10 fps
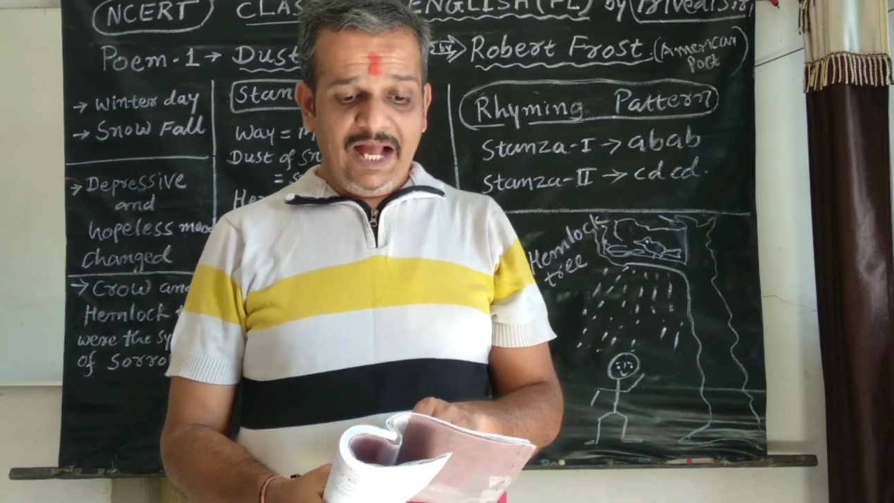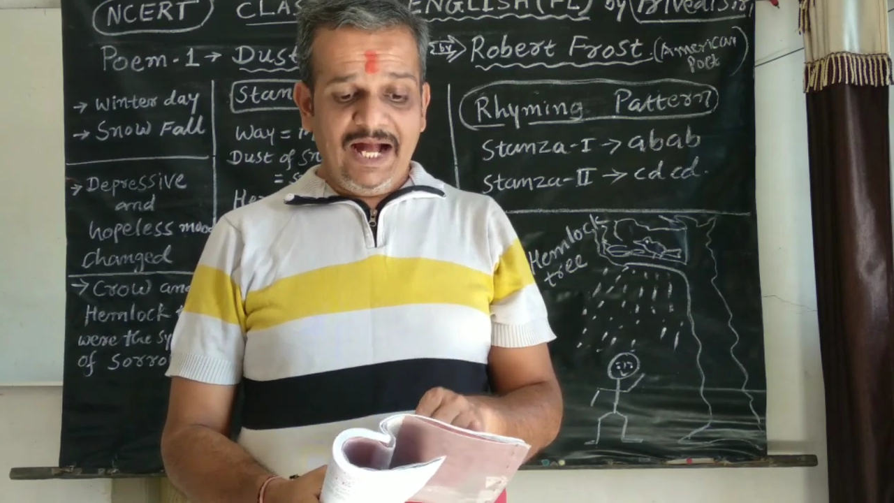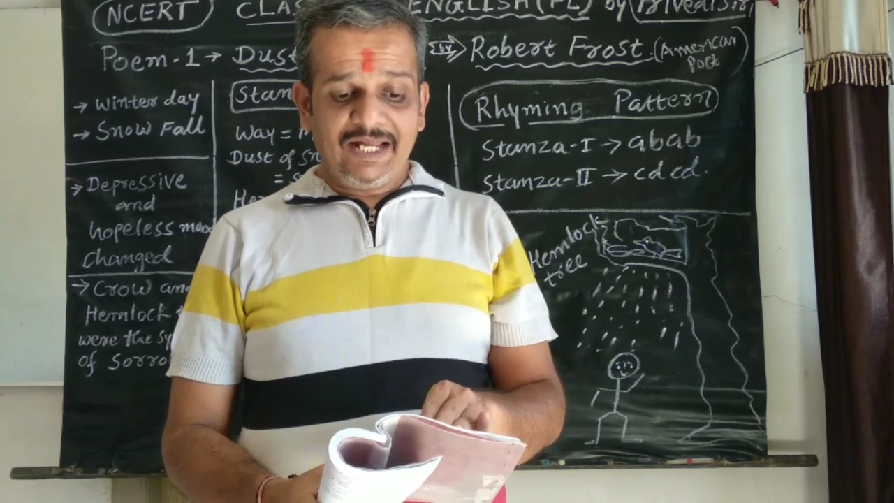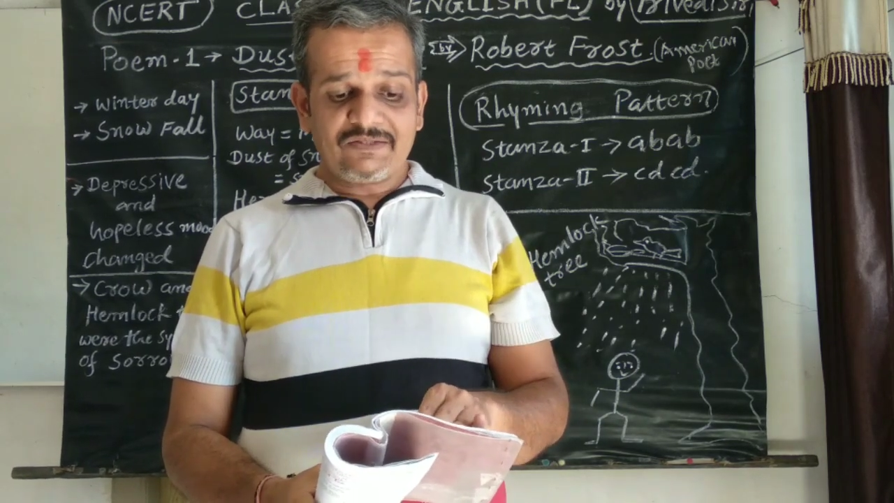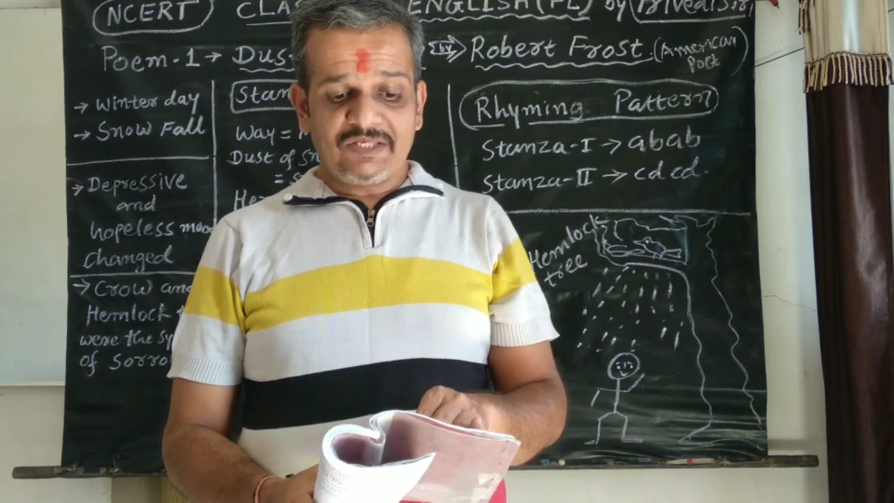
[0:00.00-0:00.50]

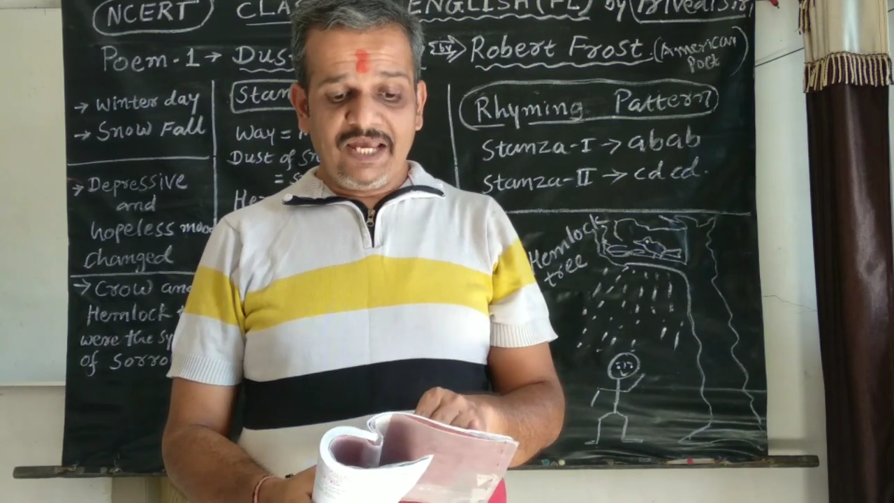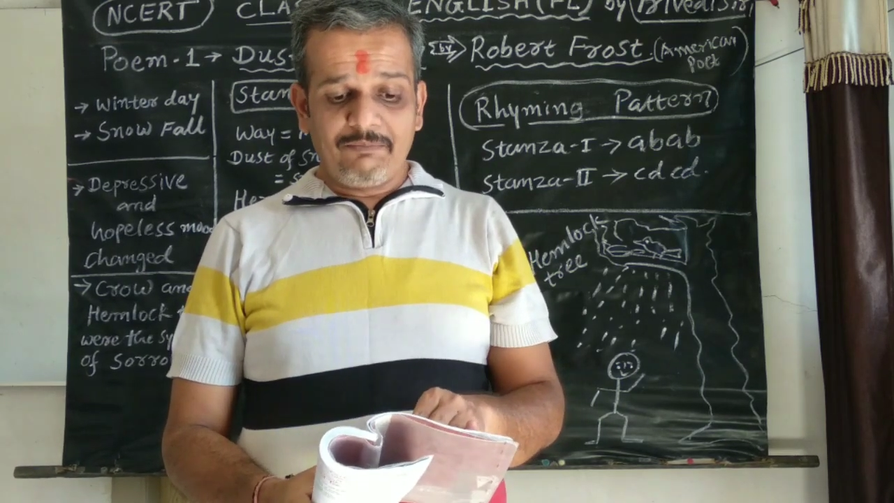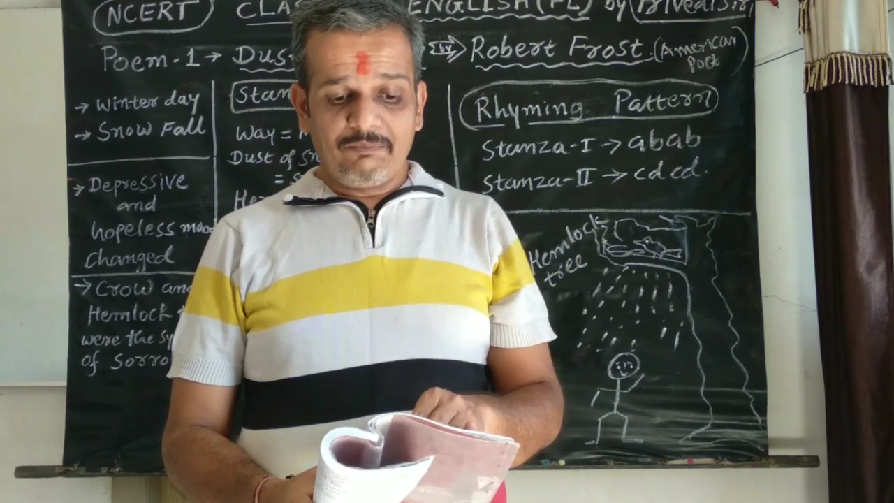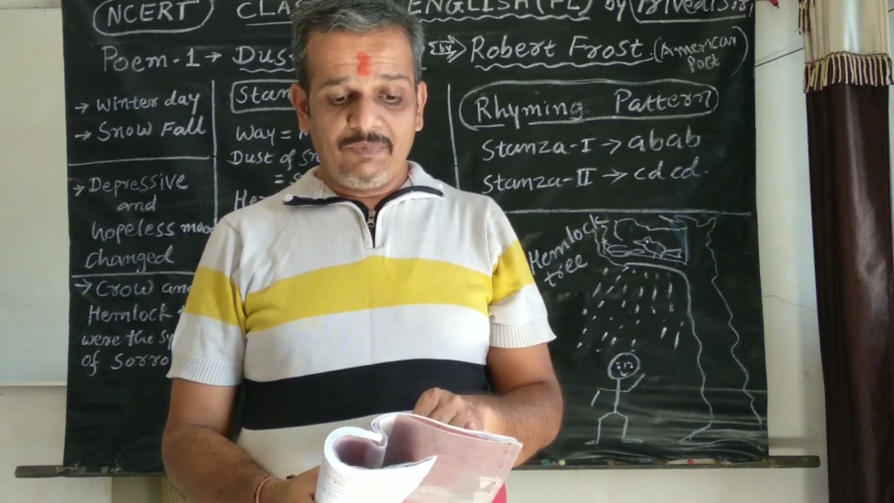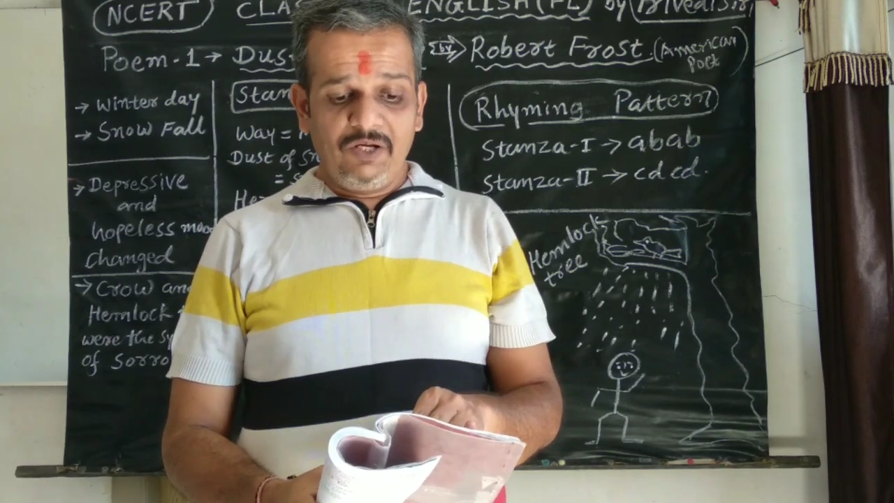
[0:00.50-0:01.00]
are
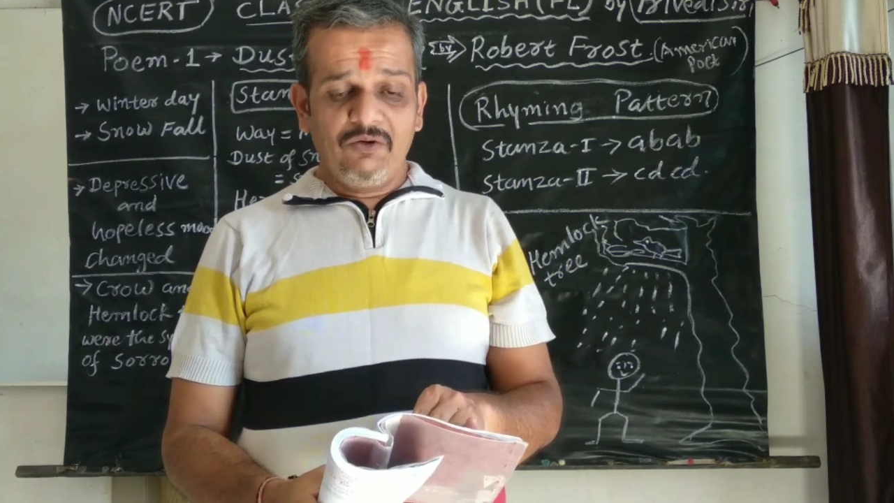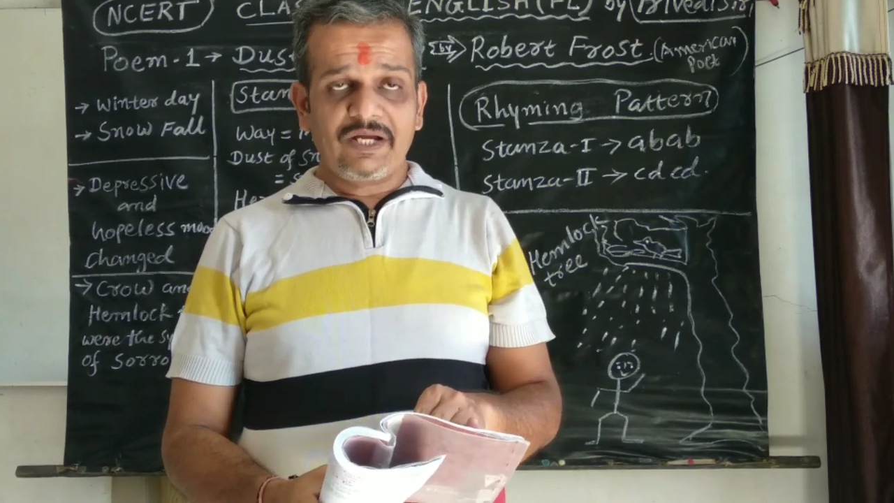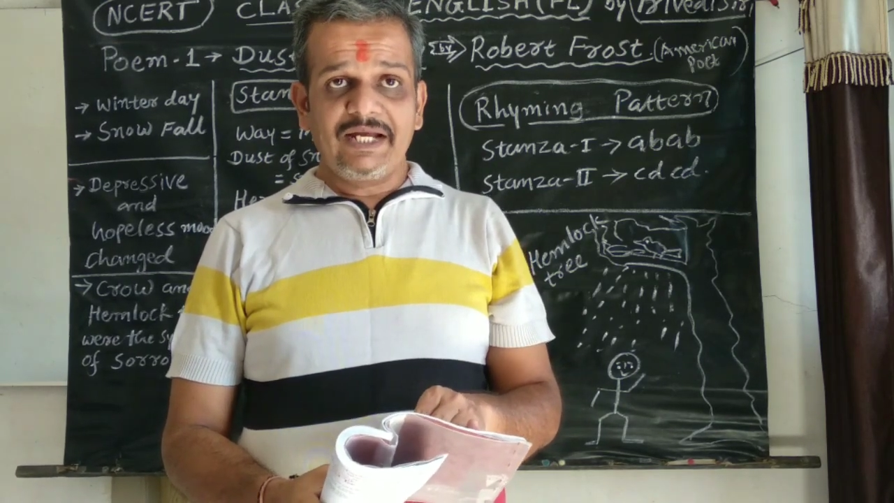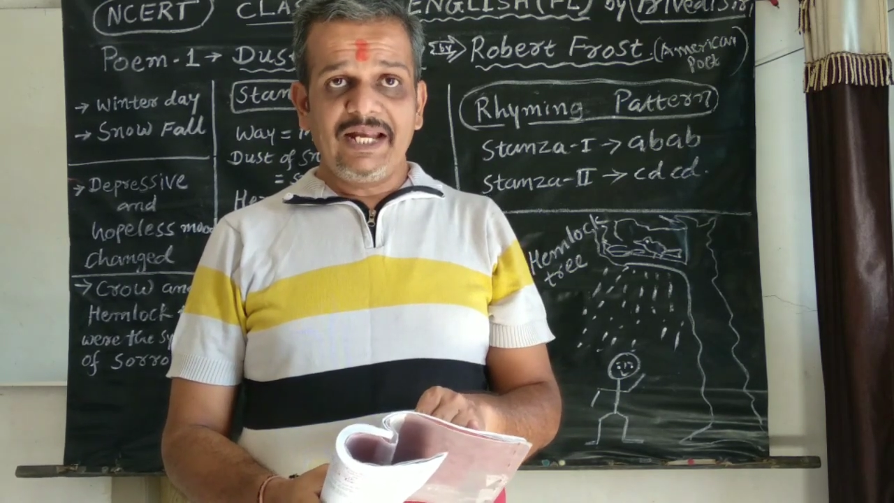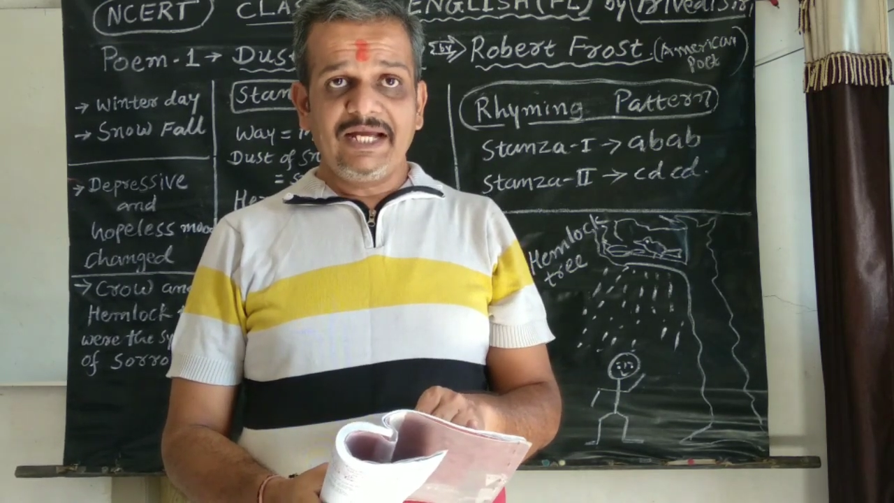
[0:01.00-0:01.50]
same,
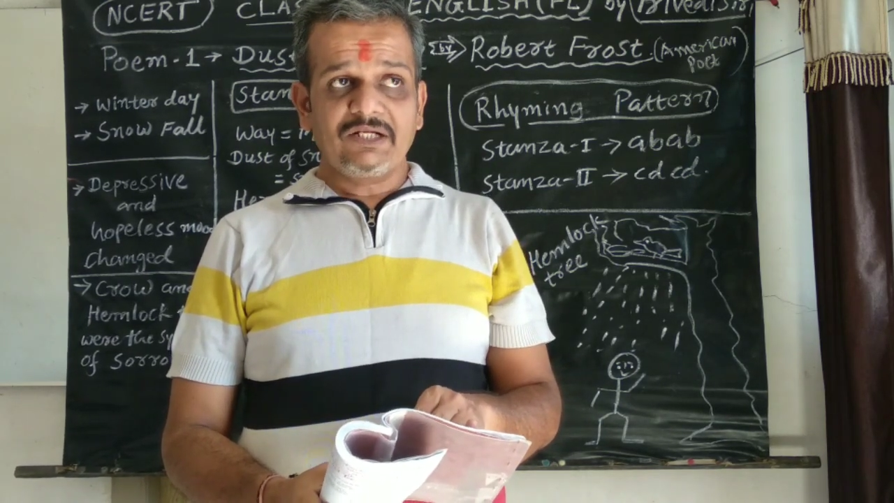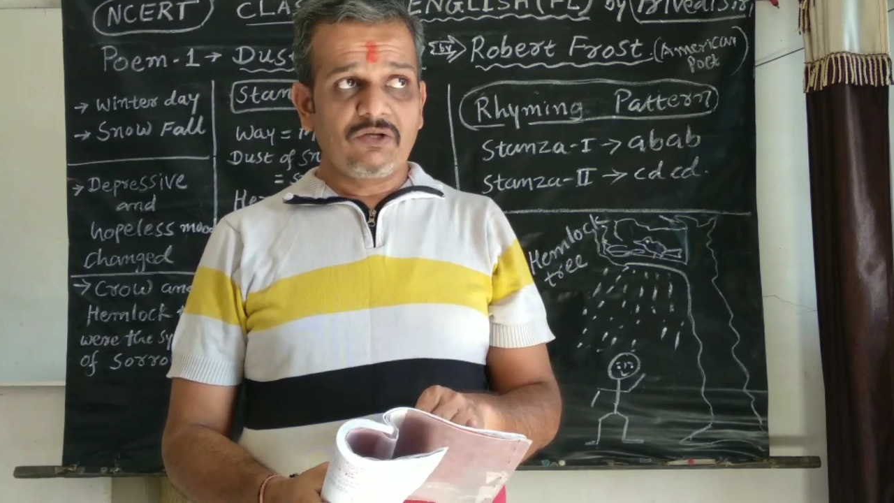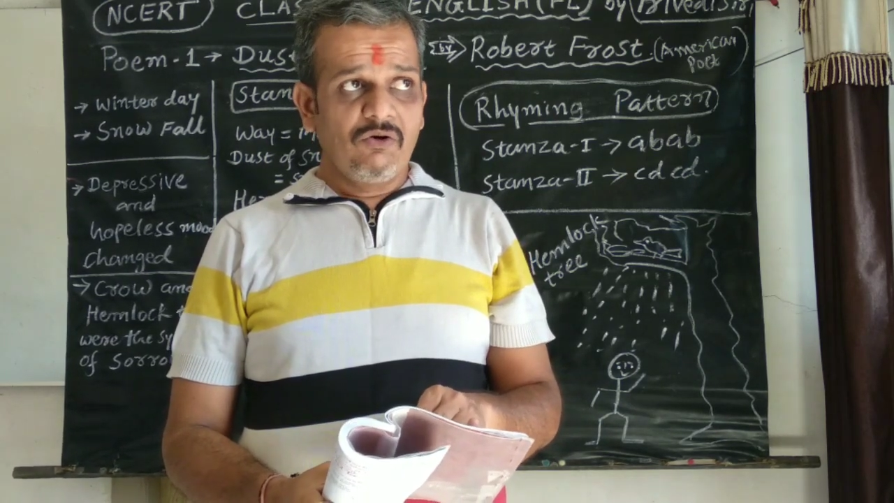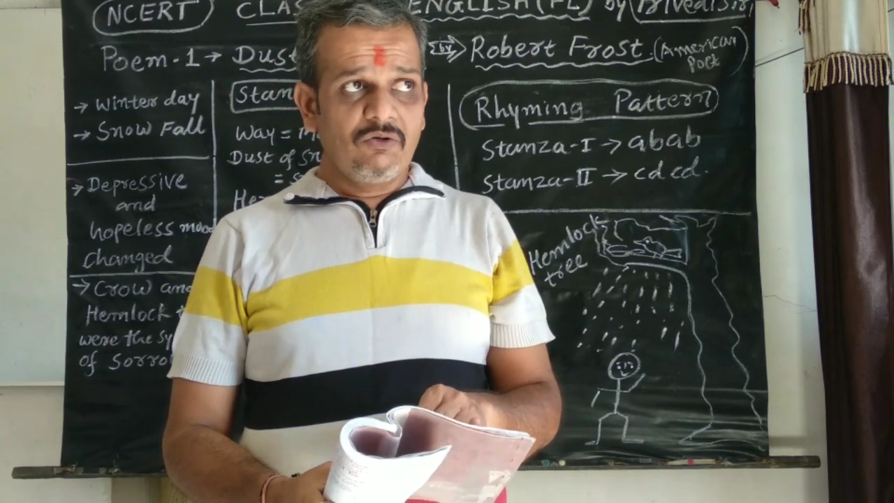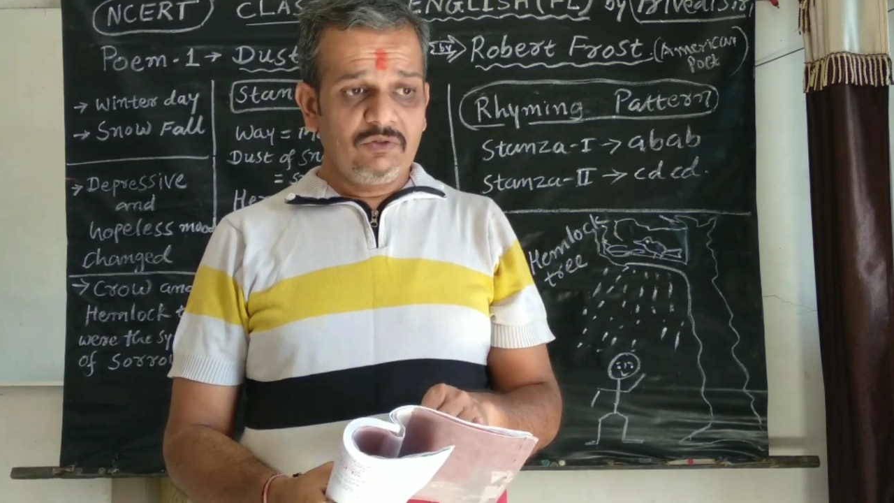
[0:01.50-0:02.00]
looking like
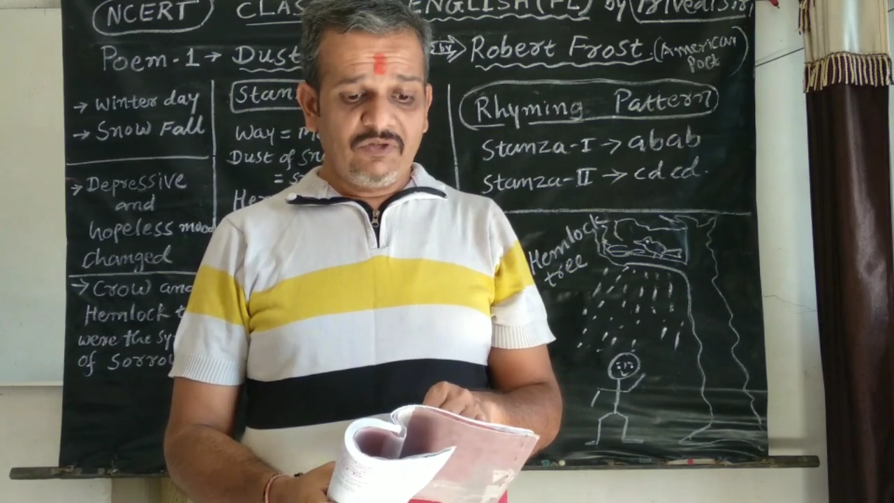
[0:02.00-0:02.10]
to